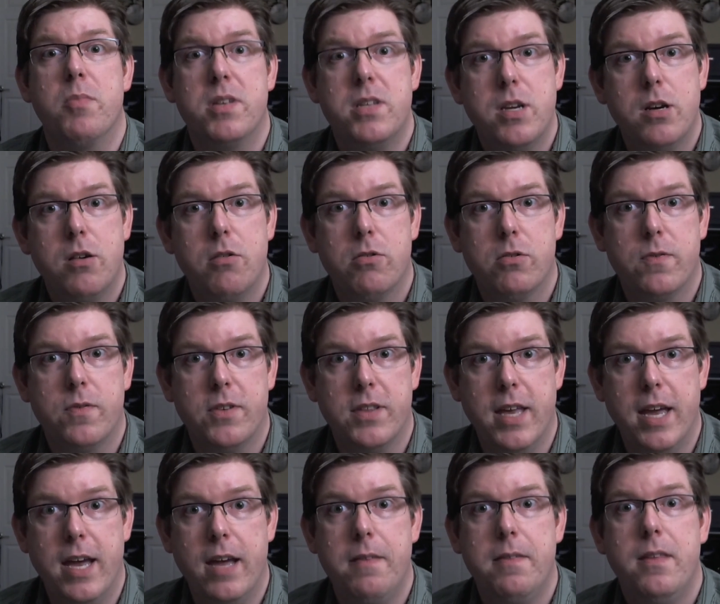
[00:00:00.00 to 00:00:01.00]
materials for
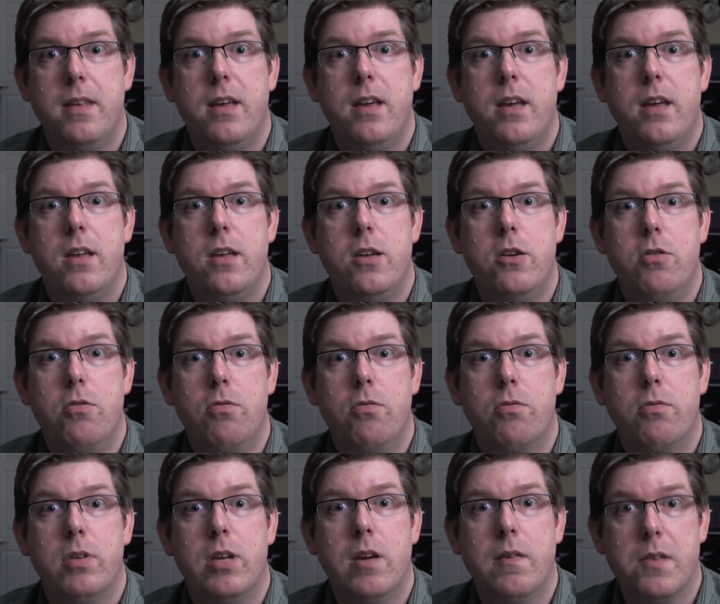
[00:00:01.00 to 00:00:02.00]
that.
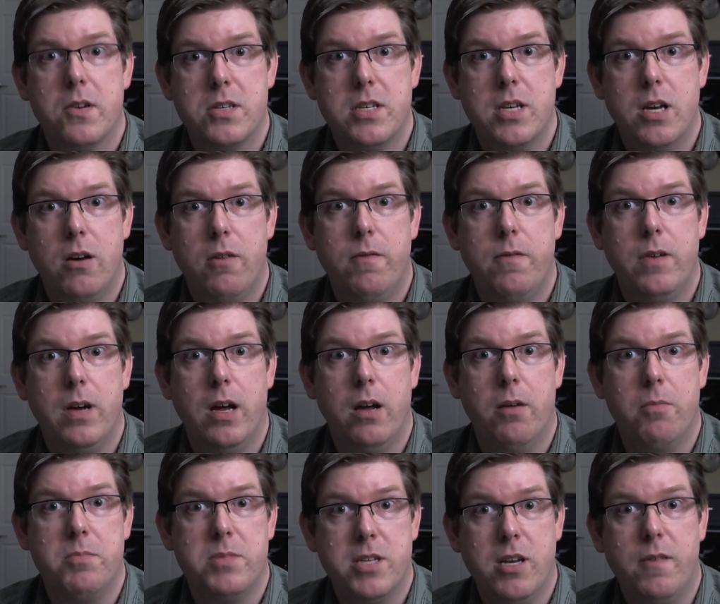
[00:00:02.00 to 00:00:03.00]
You give yourself
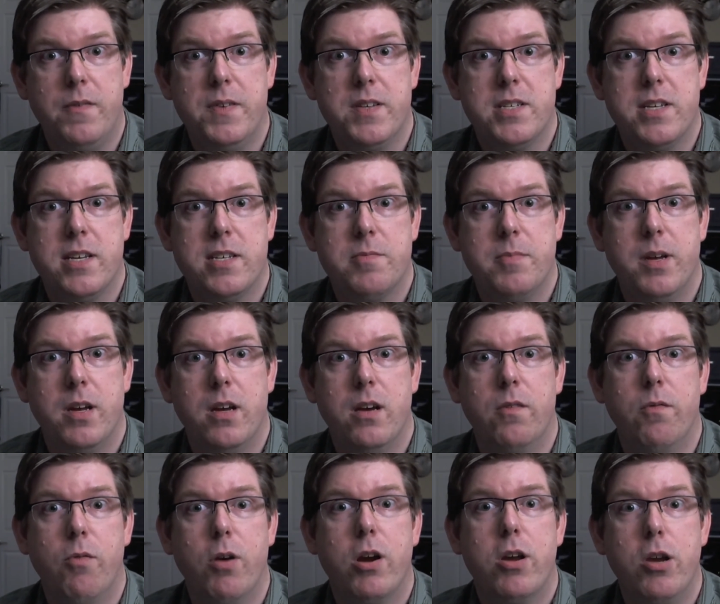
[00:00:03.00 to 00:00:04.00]
um, self-assessment
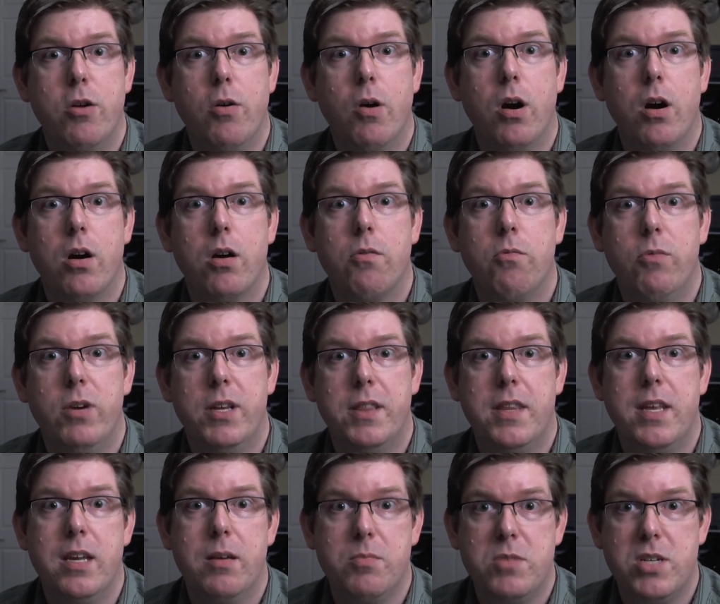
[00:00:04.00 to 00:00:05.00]
of where you are with
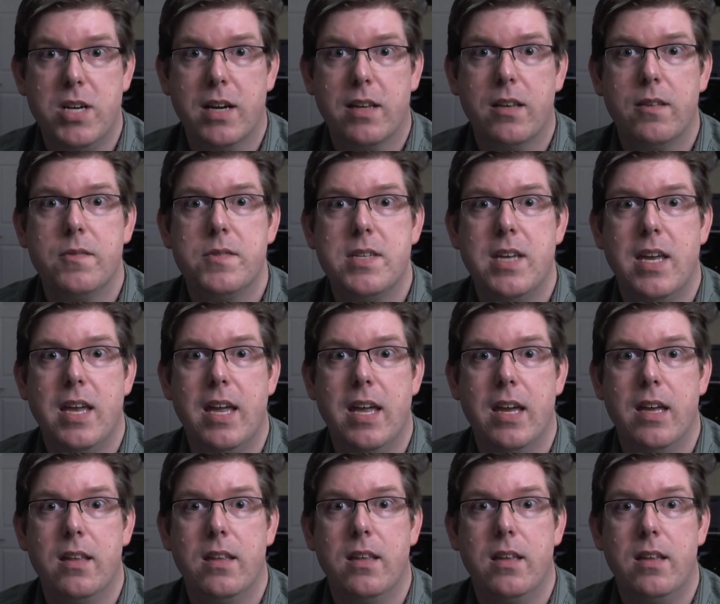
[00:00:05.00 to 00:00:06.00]
the objectives
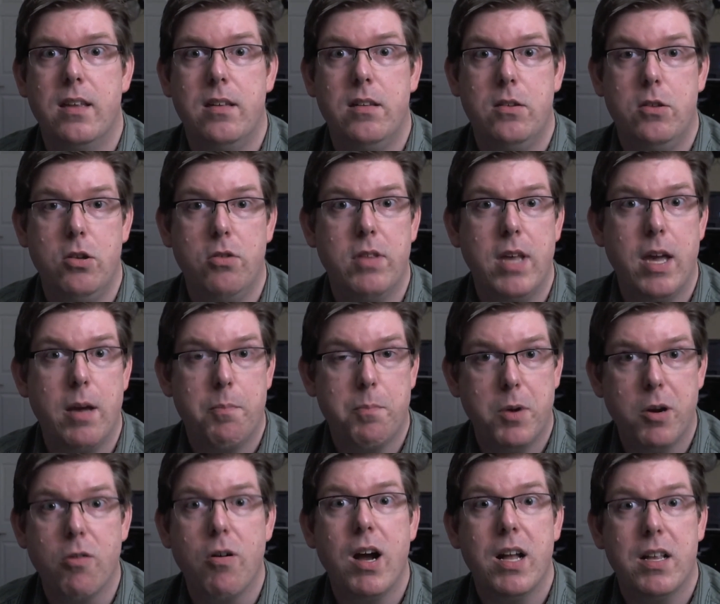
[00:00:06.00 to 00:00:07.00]
and do that
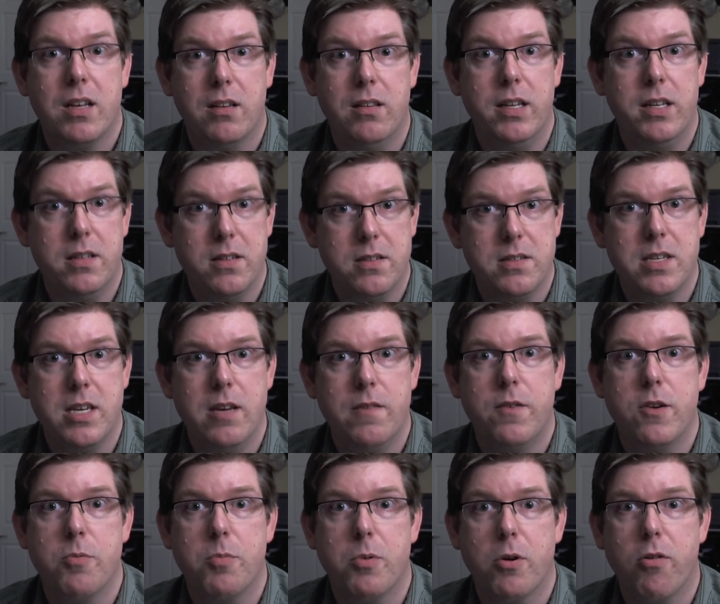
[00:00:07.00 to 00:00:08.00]
periodically to see
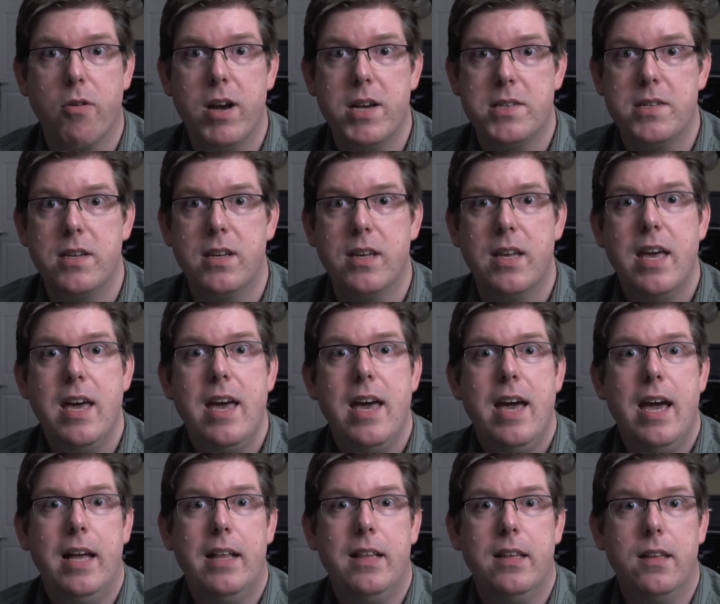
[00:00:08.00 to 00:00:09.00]
if you're progressing.
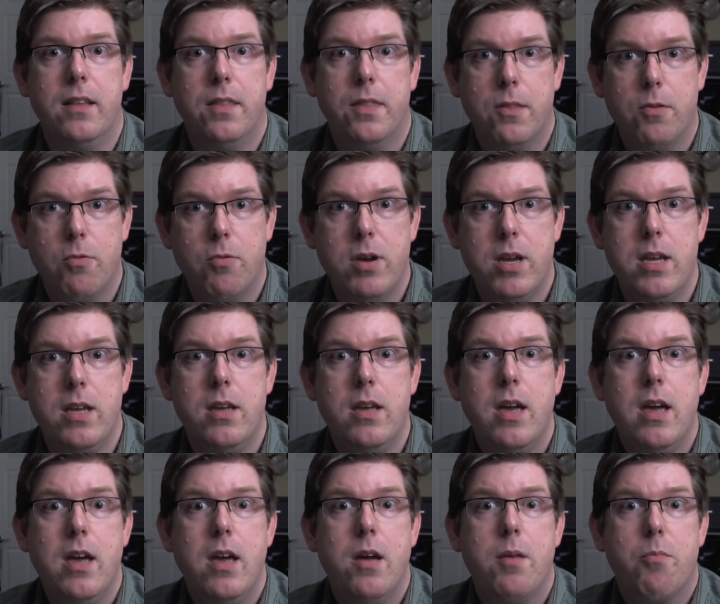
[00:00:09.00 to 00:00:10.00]
And then three,
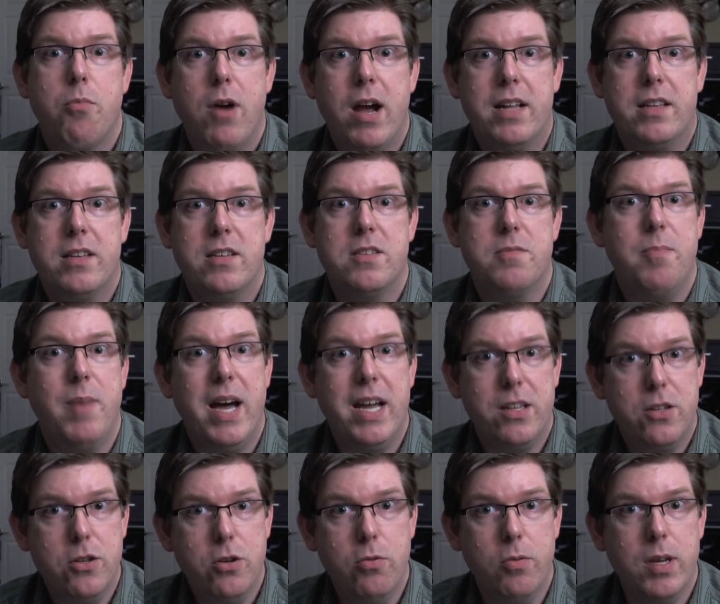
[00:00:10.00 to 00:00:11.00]
practice
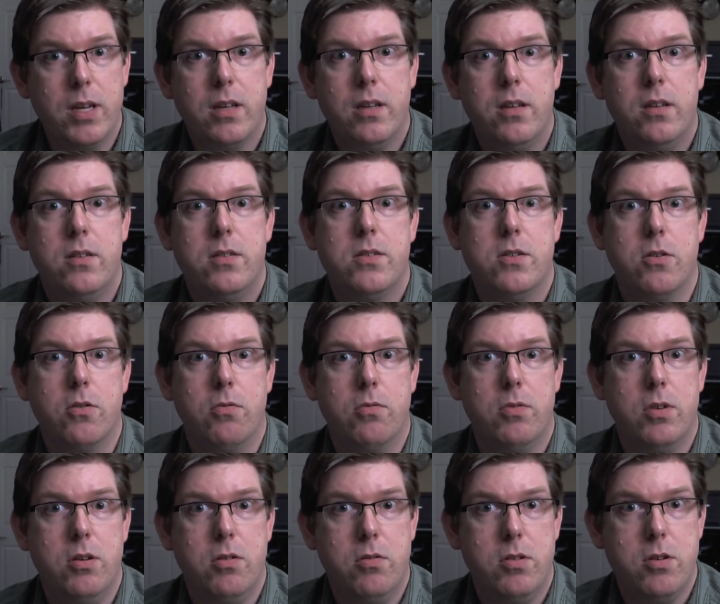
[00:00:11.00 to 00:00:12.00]
by doing so
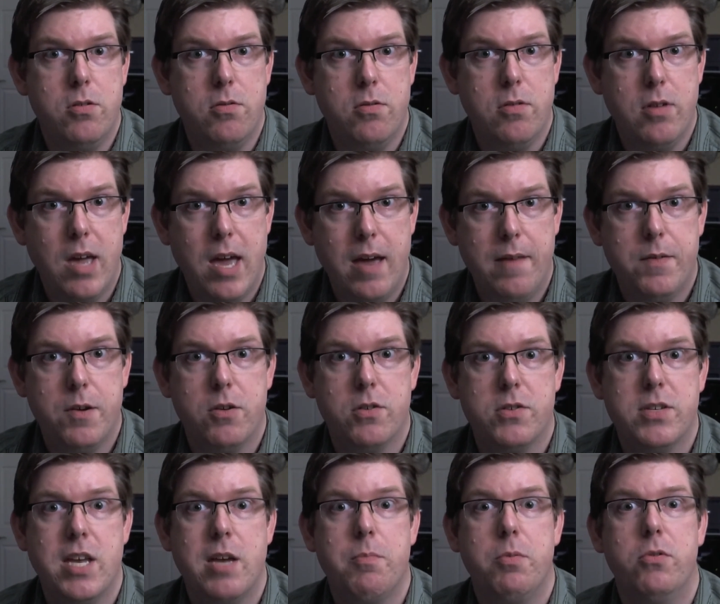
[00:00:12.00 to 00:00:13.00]
you, you, have your
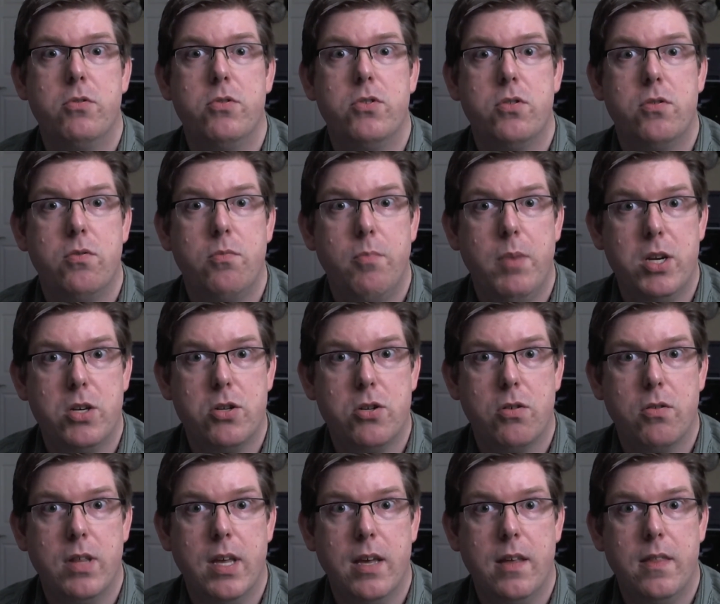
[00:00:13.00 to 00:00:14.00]
examples, make
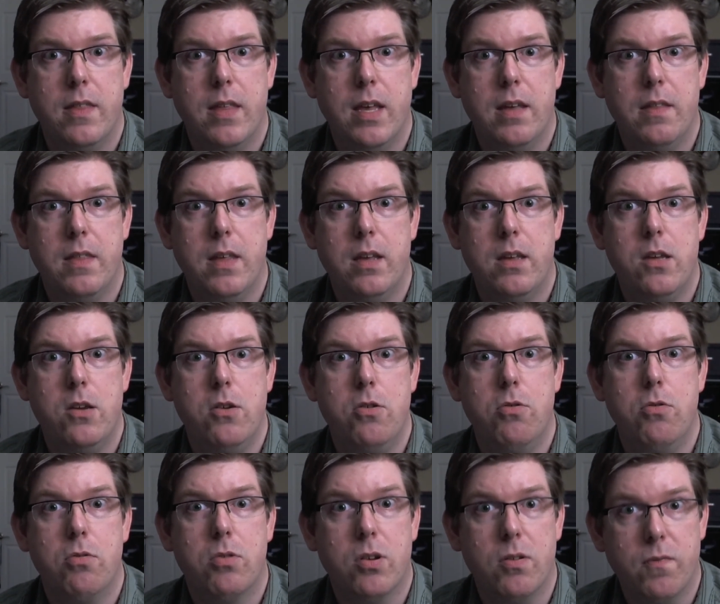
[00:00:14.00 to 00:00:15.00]
sure that, that, that
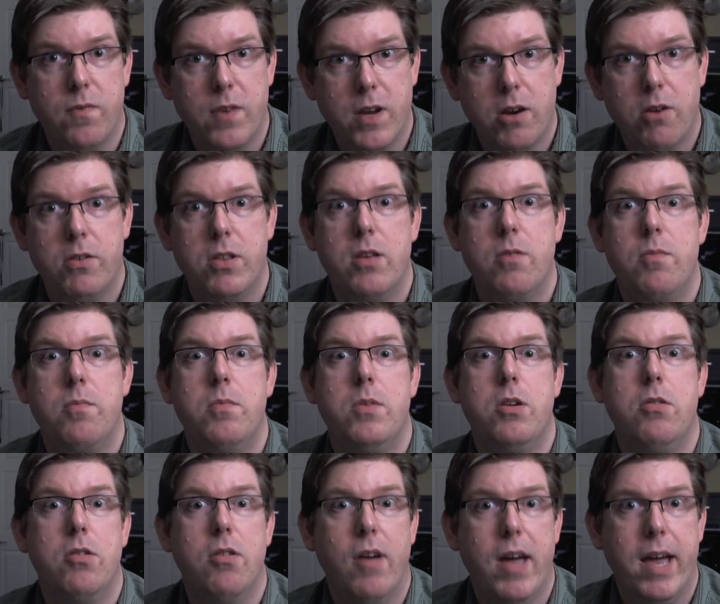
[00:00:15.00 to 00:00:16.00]
you configure them,
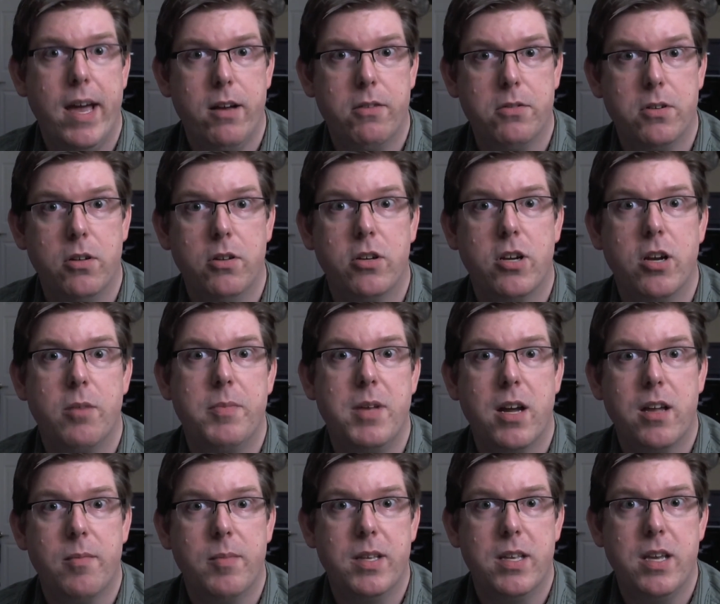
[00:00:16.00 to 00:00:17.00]
you know how to look up
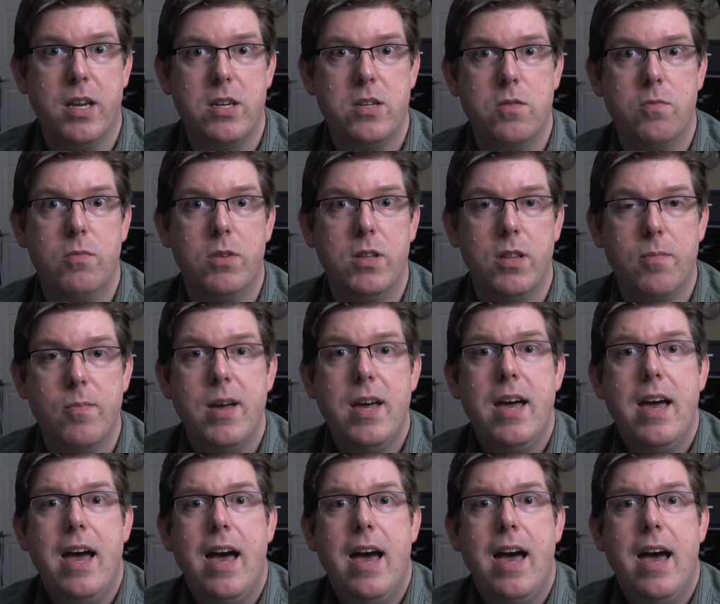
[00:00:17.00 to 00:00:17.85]
documentation with them.